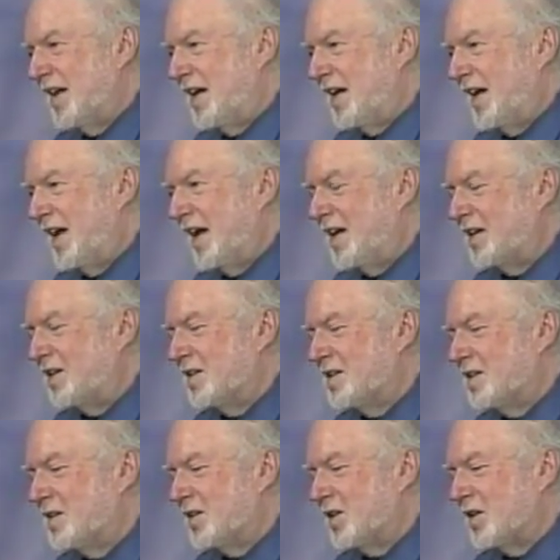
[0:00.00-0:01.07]
And
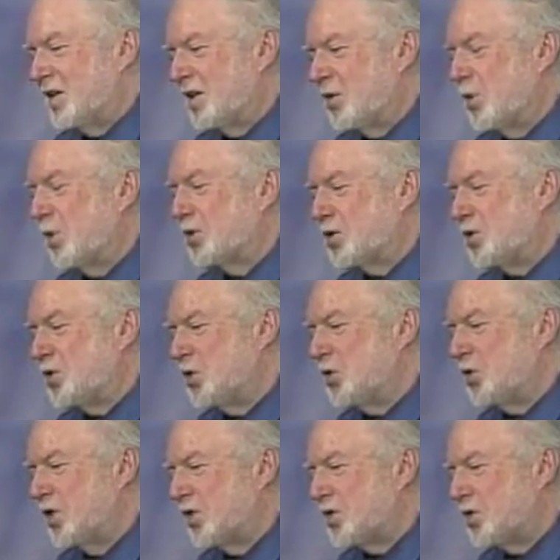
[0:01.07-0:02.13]
in order to do
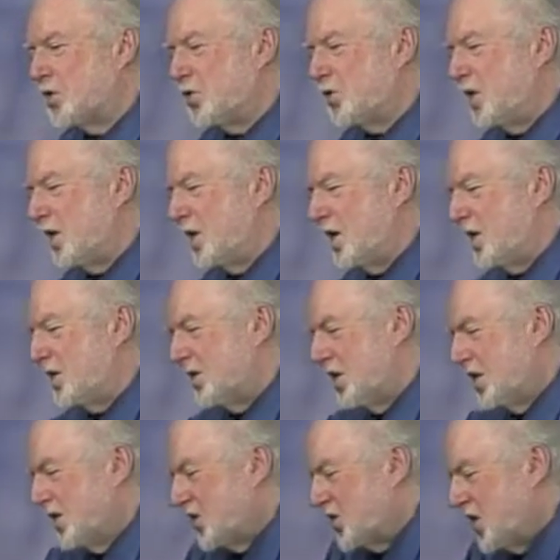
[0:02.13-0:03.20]
this, you need a
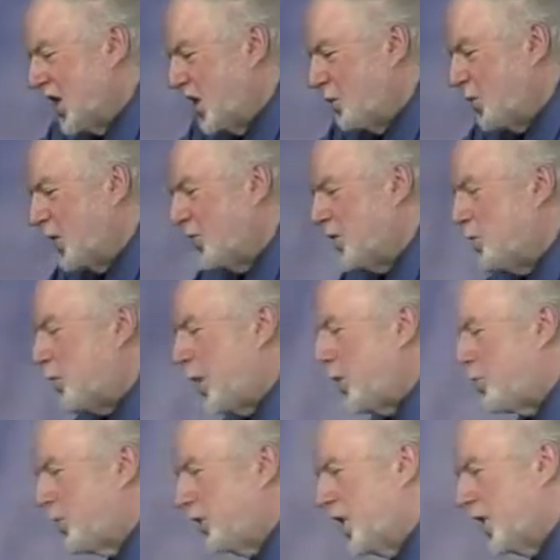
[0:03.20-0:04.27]
sample of the
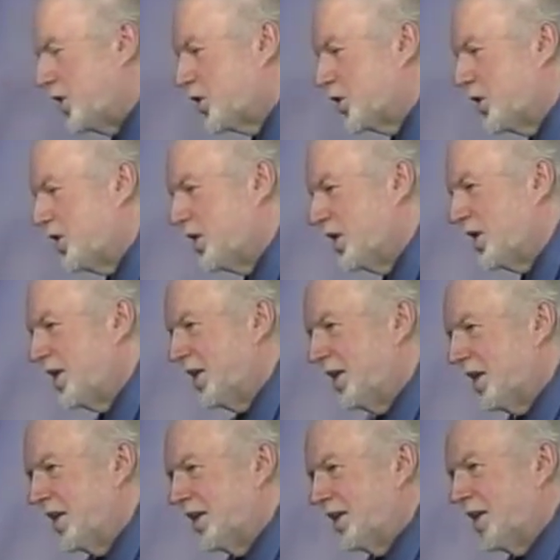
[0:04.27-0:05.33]
population.
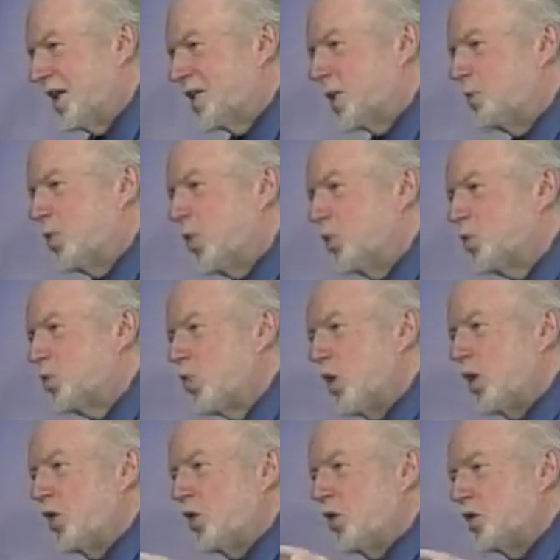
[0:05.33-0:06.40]
Let's suppose one
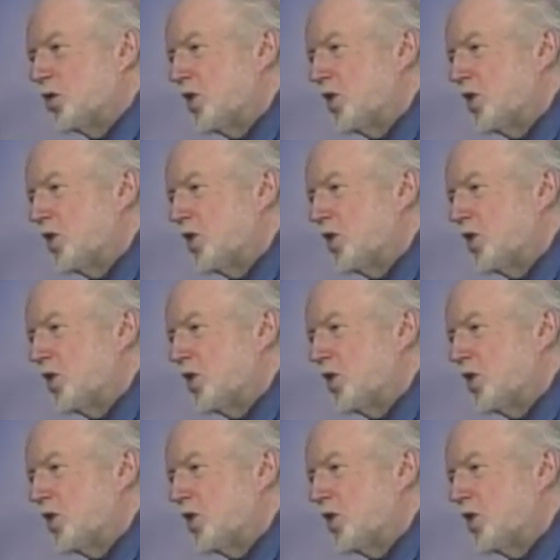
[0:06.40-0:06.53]
of those